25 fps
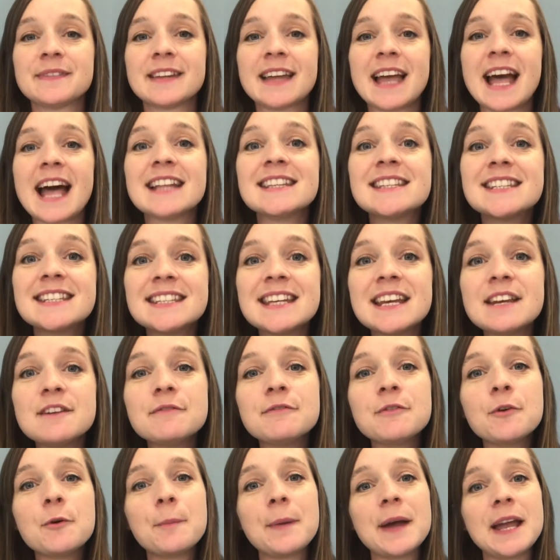And
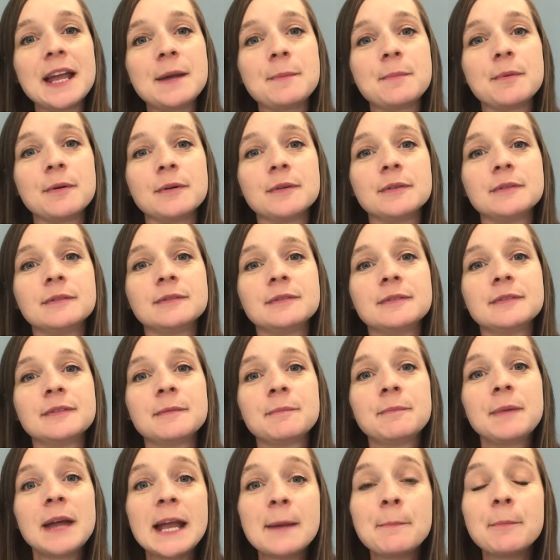sinful people,
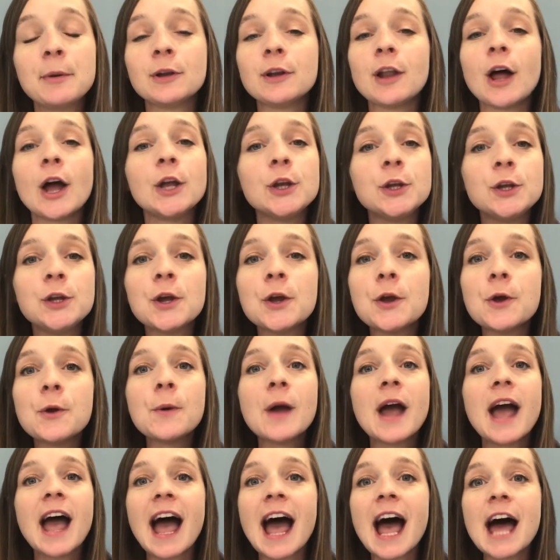people like you
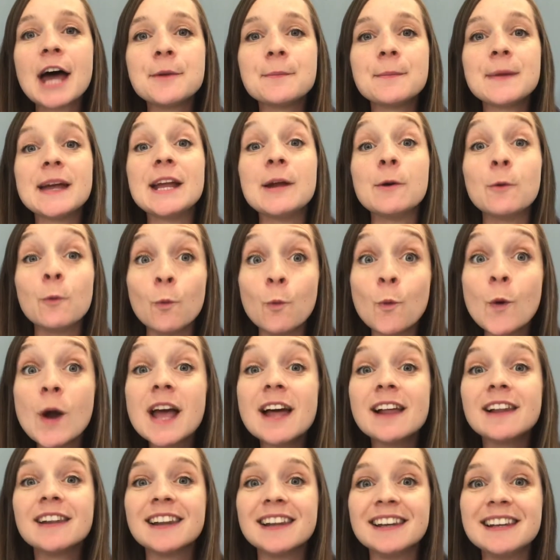and me,
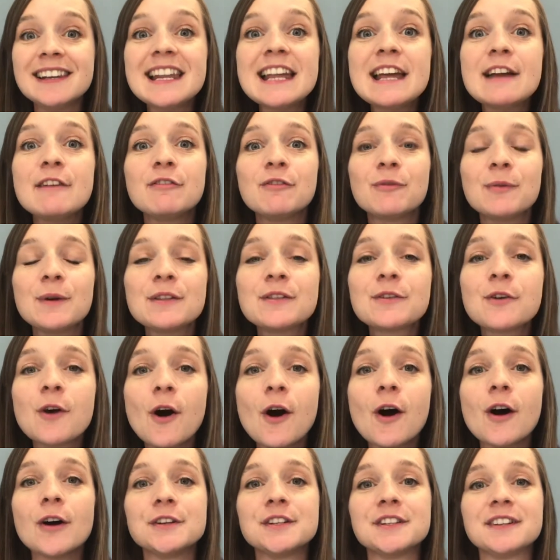will live with
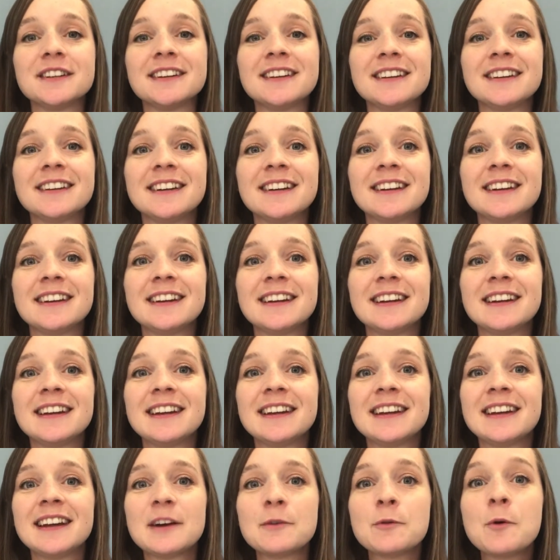God.
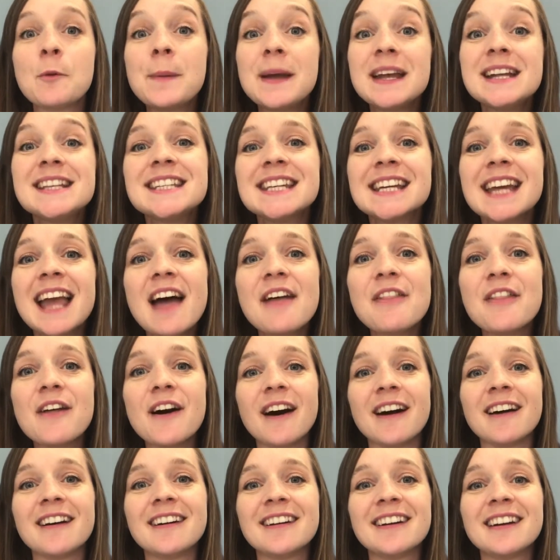We'll be
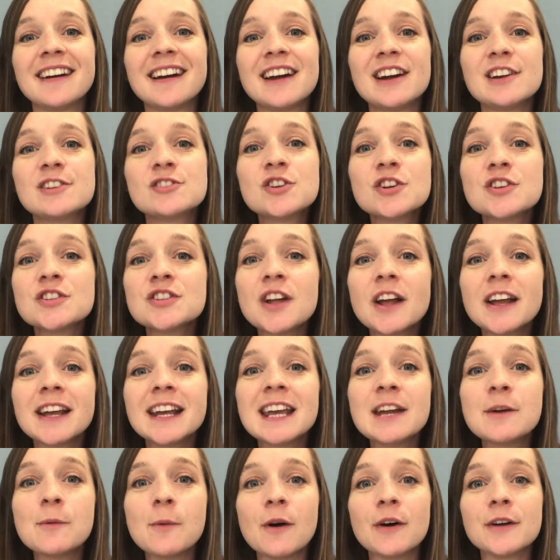together, just like
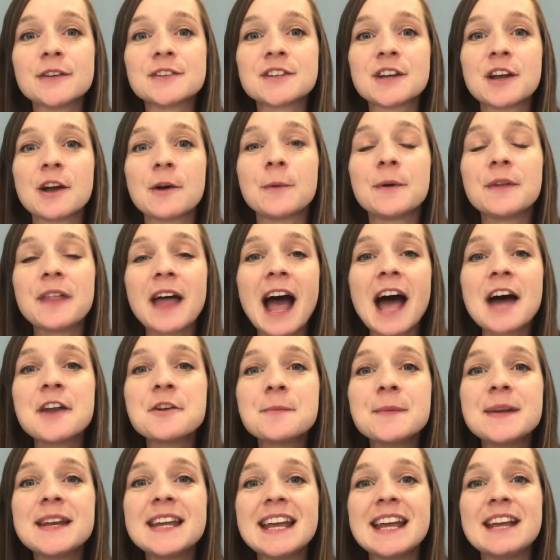he was with
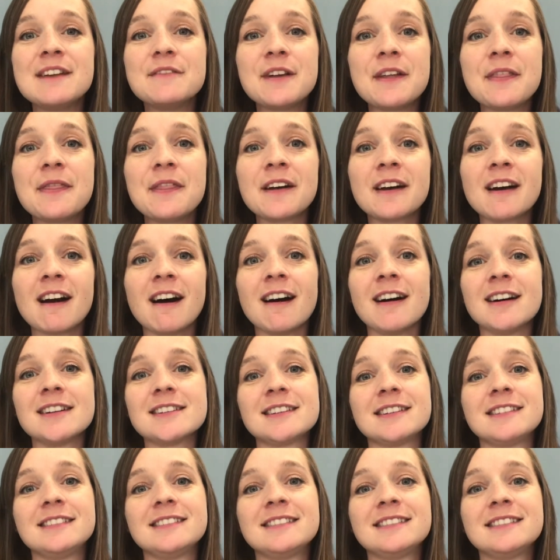Adam and Eve in the
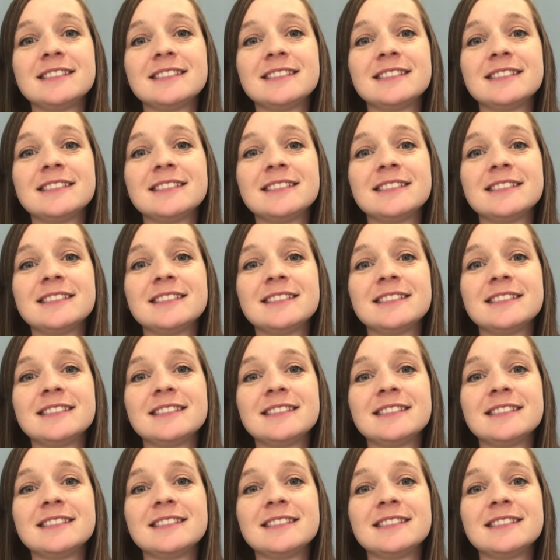garden.